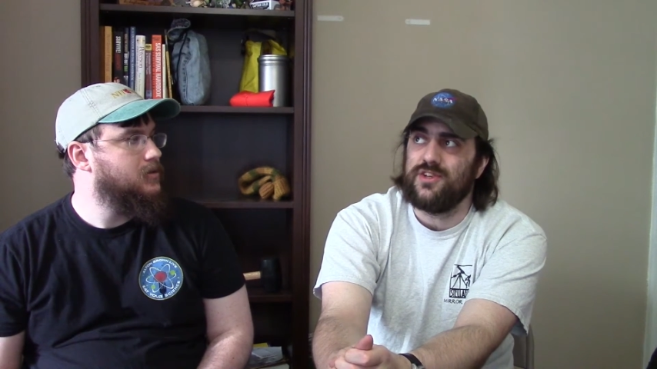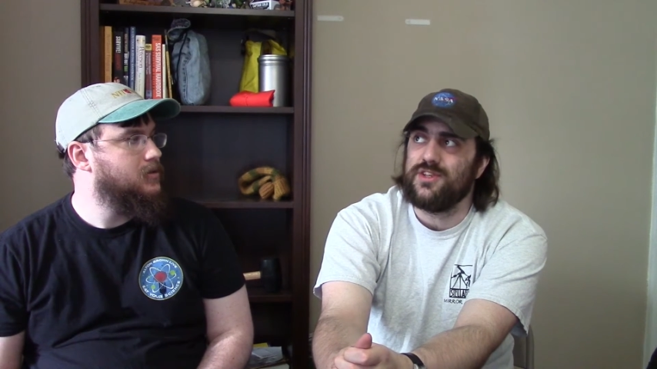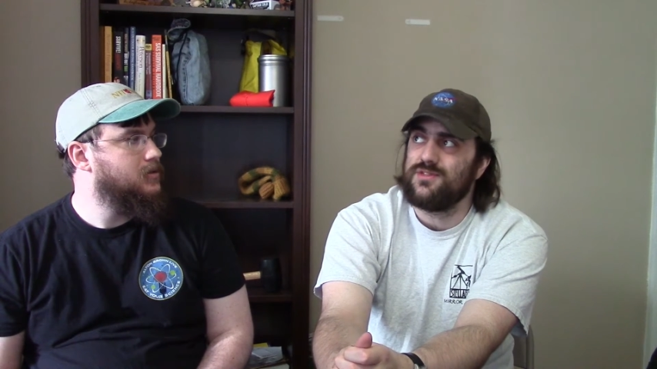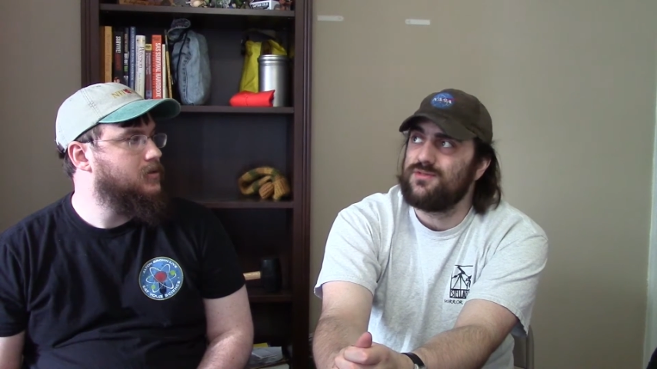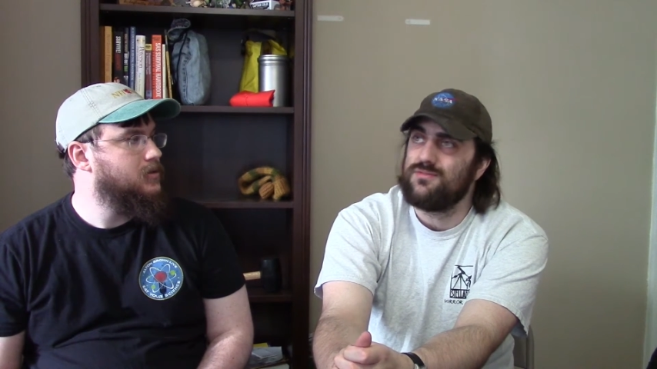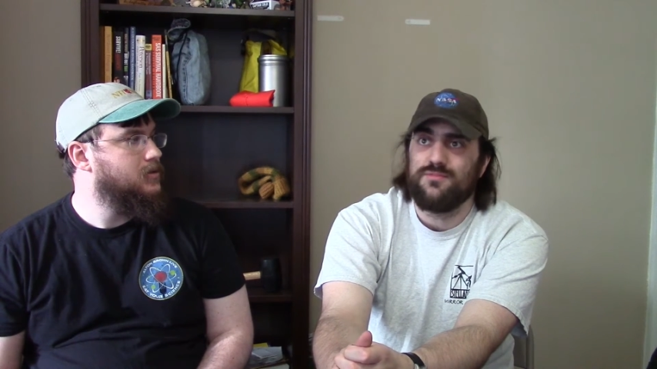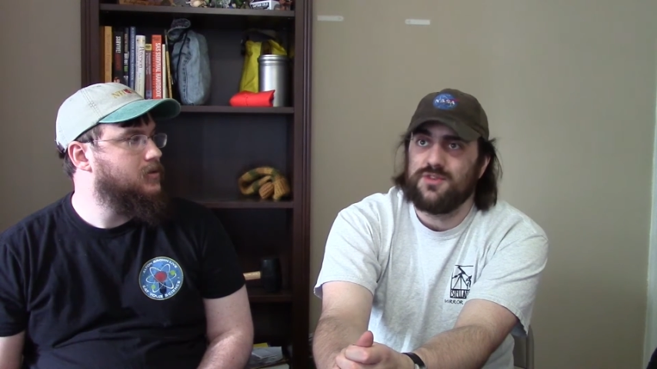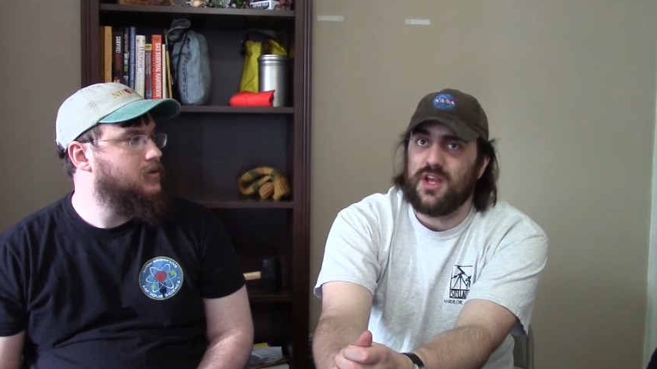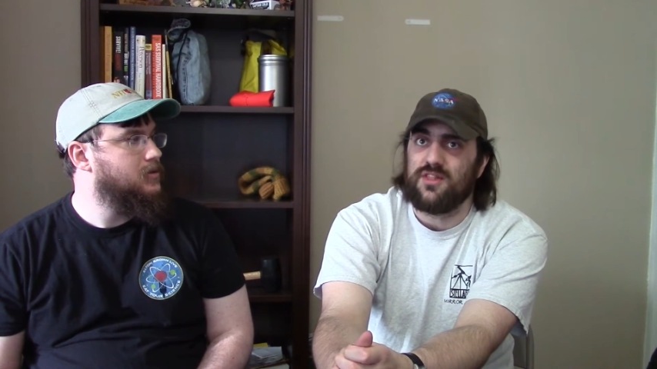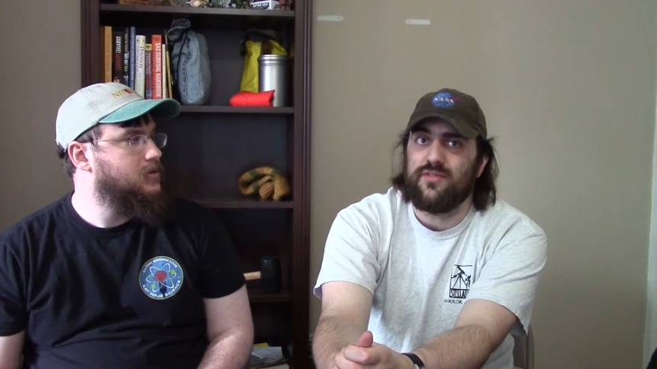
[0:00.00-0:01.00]
Speaker 1: just
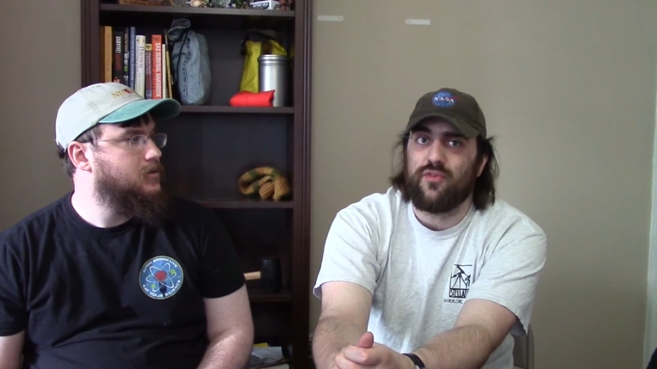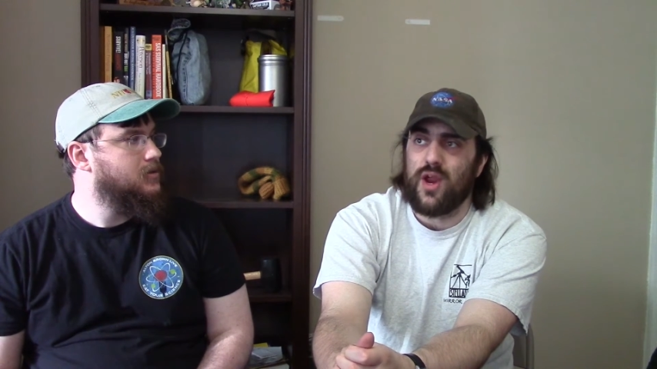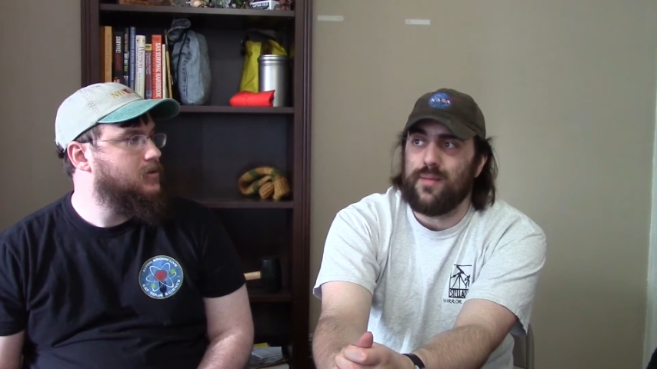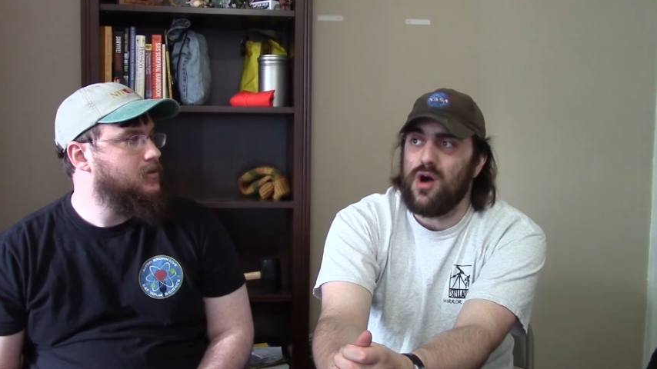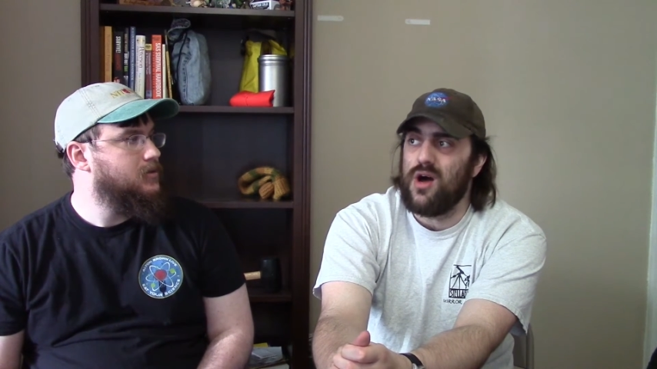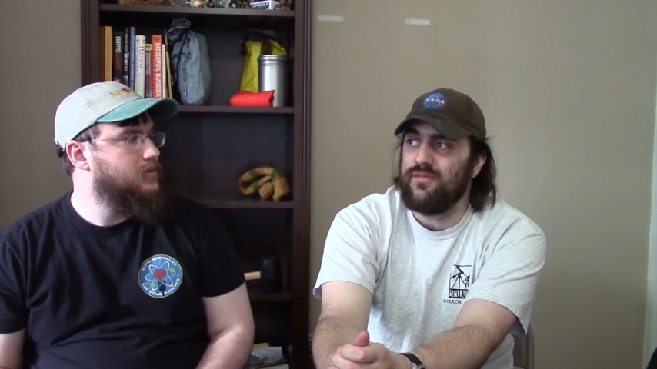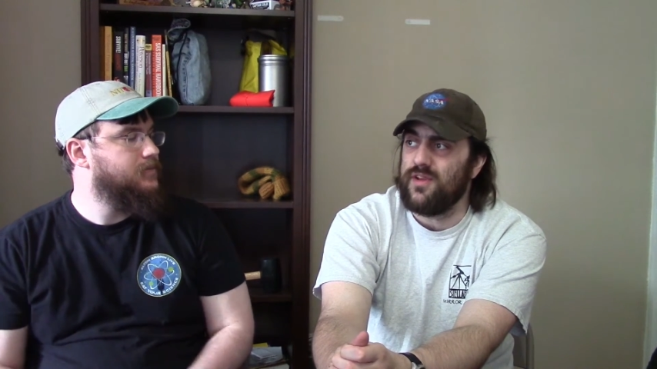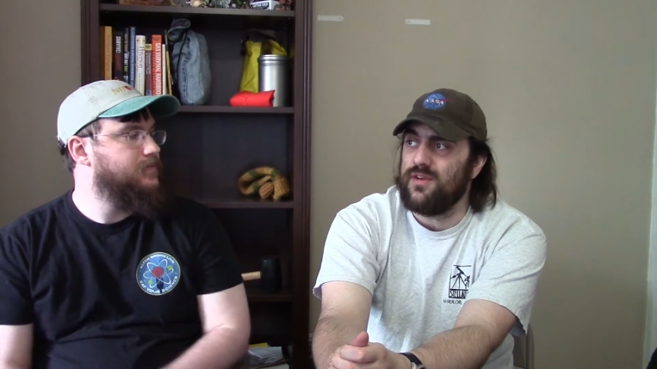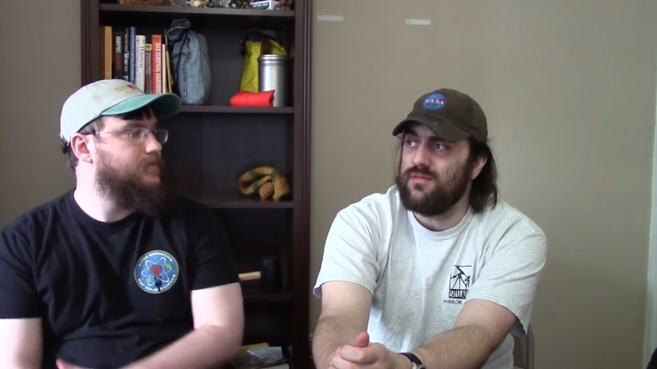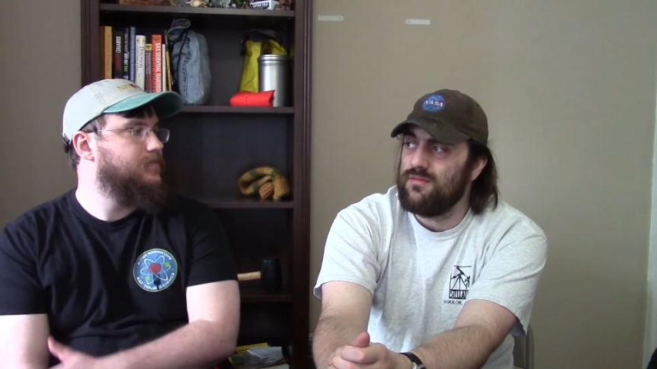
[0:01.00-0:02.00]
take the frame off
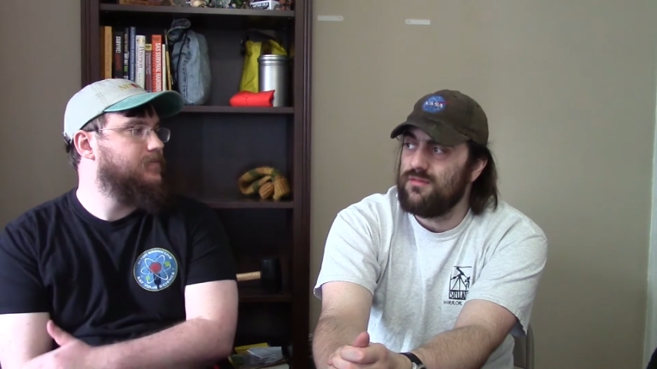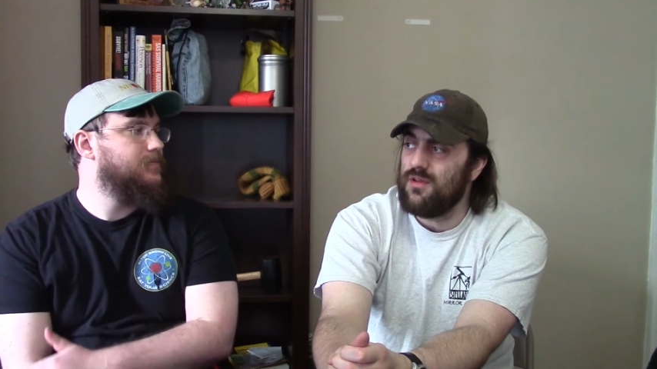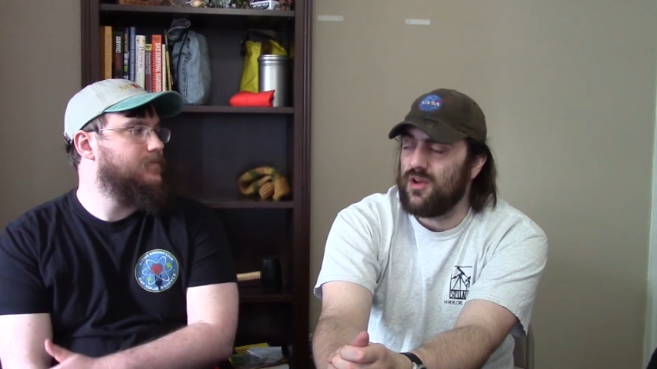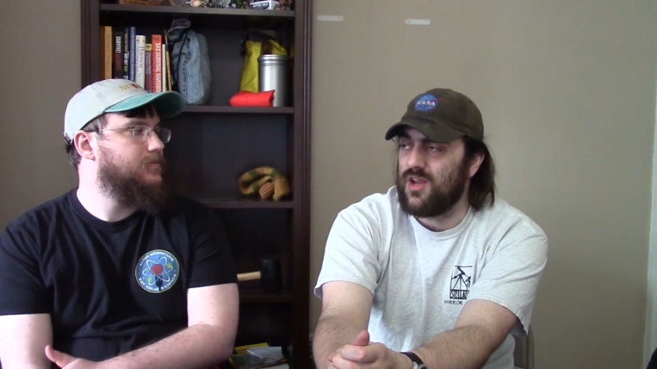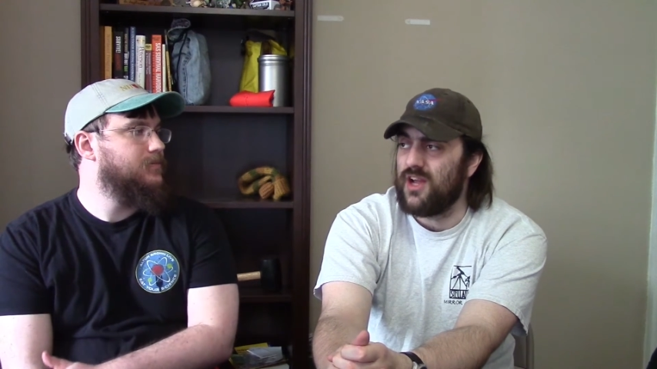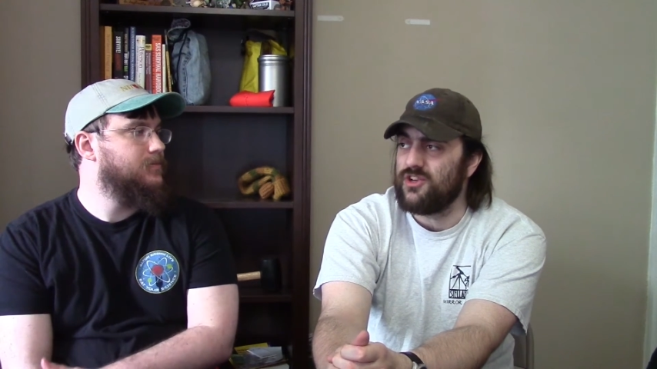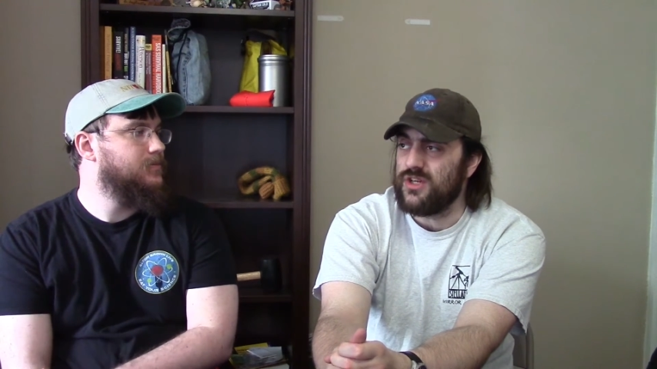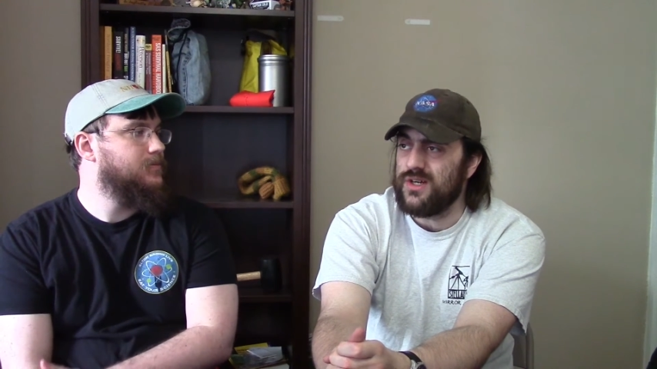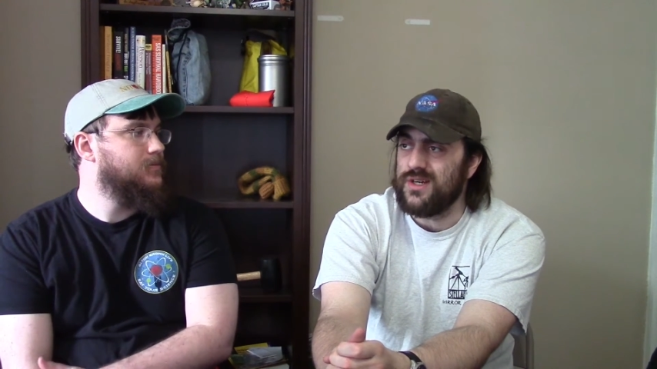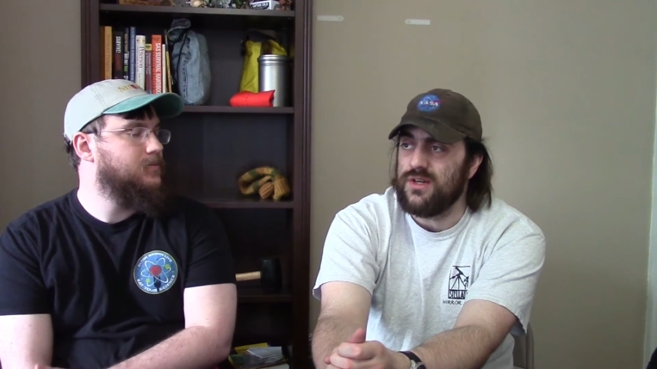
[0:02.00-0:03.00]
and attach it
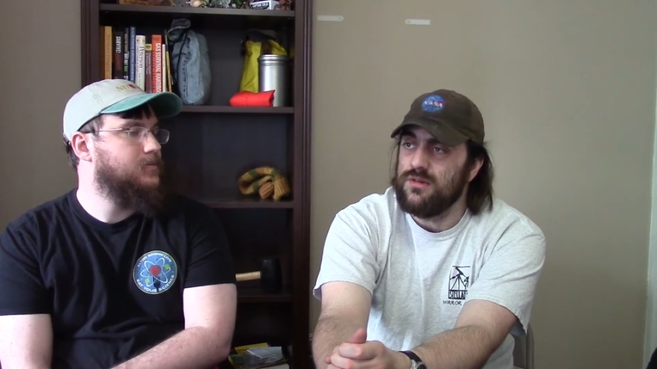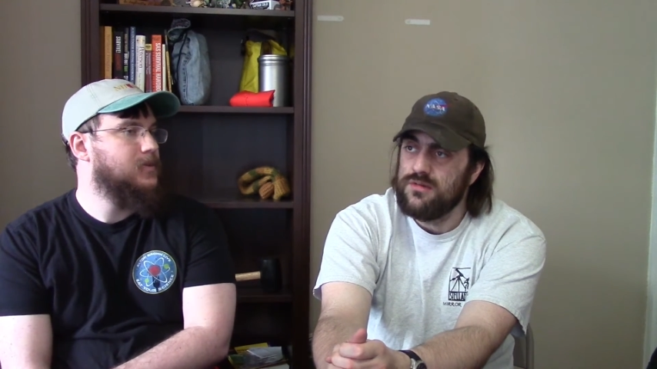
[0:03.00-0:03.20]
on.